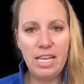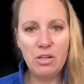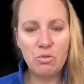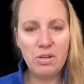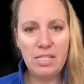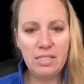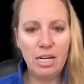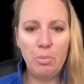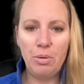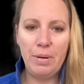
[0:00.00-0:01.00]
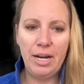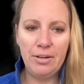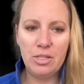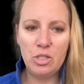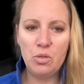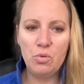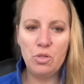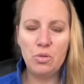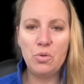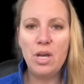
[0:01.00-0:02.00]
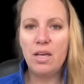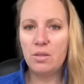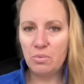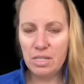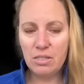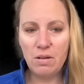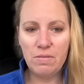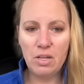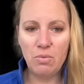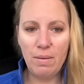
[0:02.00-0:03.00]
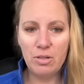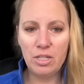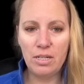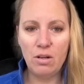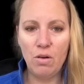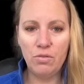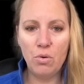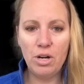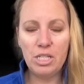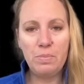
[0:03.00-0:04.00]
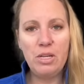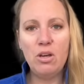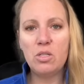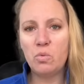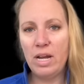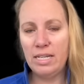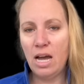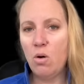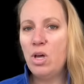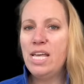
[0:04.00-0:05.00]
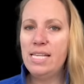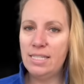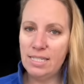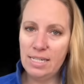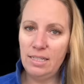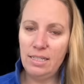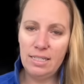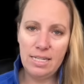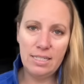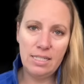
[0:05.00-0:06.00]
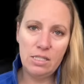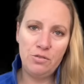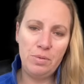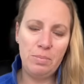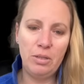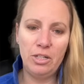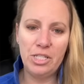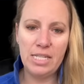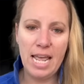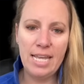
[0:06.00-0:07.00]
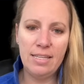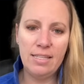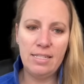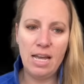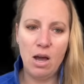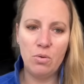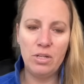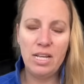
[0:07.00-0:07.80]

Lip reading: increased their preparedness due to the risk of the eruption, of course, because right now still dozens of people are staying in the town